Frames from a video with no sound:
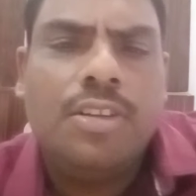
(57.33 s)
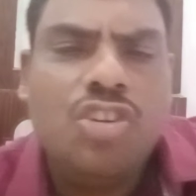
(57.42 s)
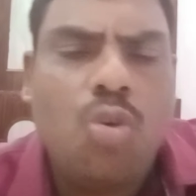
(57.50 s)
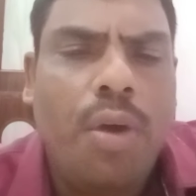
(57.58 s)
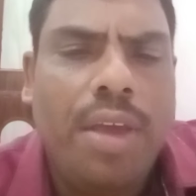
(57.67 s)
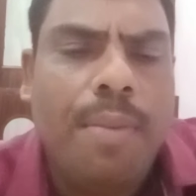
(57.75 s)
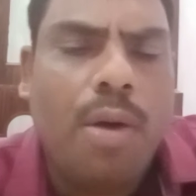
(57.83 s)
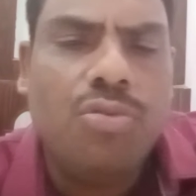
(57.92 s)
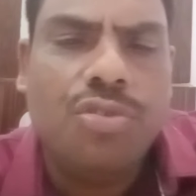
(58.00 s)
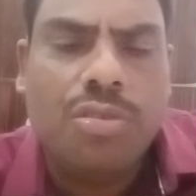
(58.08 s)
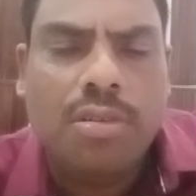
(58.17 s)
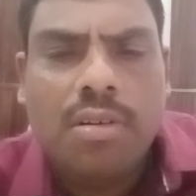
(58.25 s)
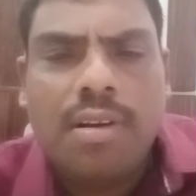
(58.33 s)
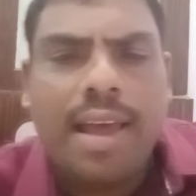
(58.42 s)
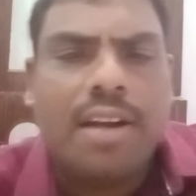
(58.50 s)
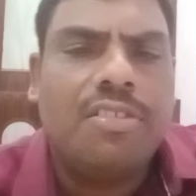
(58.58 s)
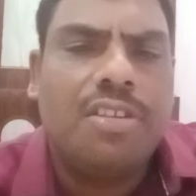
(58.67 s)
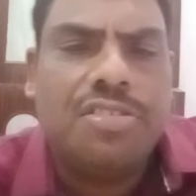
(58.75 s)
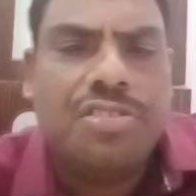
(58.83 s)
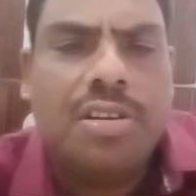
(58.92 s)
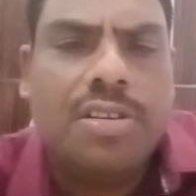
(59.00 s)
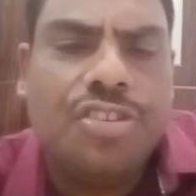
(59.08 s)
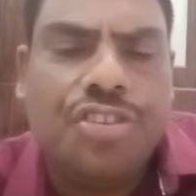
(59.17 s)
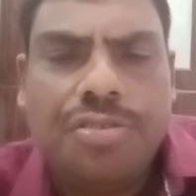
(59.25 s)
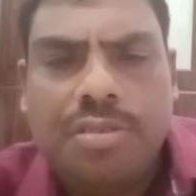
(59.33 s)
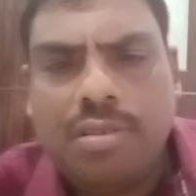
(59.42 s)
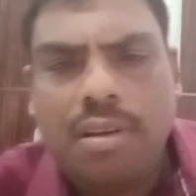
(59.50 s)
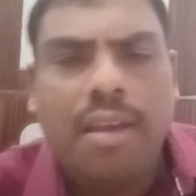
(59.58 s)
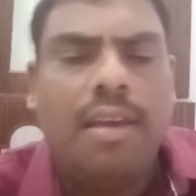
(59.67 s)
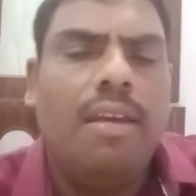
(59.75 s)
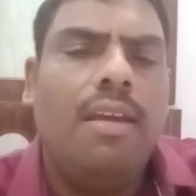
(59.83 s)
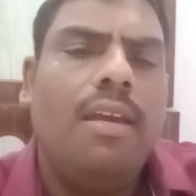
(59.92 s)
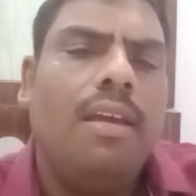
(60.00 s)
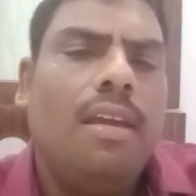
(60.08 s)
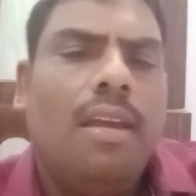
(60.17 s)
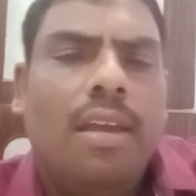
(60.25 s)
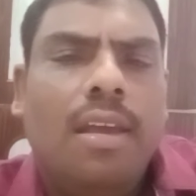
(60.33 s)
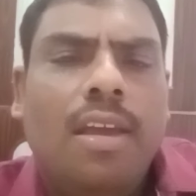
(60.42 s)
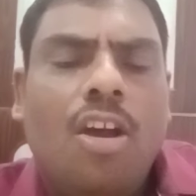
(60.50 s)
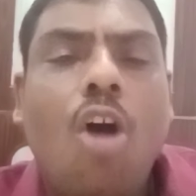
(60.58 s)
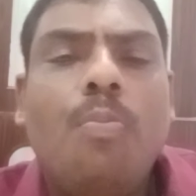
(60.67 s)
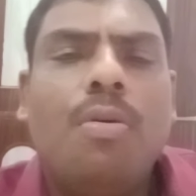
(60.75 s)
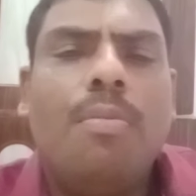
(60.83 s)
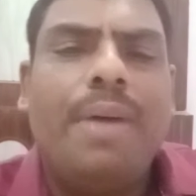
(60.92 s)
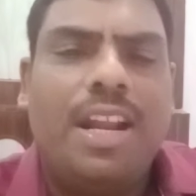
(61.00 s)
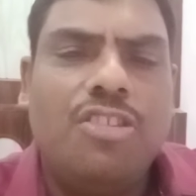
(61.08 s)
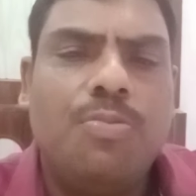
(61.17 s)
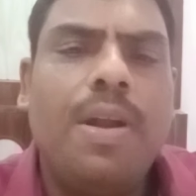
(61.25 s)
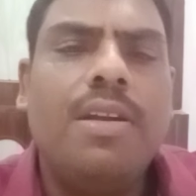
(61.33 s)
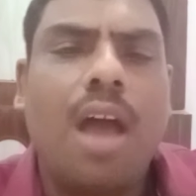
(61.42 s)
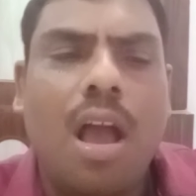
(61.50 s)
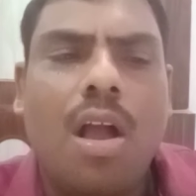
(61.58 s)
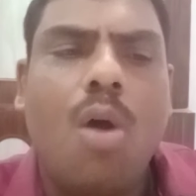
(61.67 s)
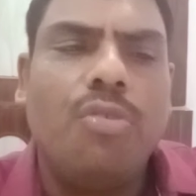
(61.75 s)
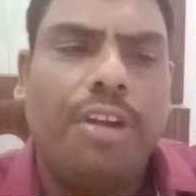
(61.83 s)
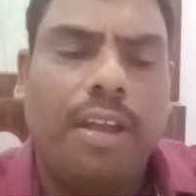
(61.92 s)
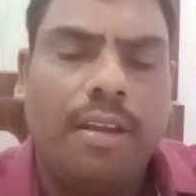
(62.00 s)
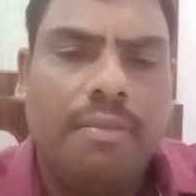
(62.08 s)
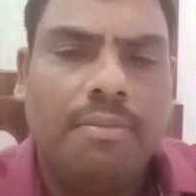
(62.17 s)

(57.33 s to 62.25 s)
know about characteristics of management accounting.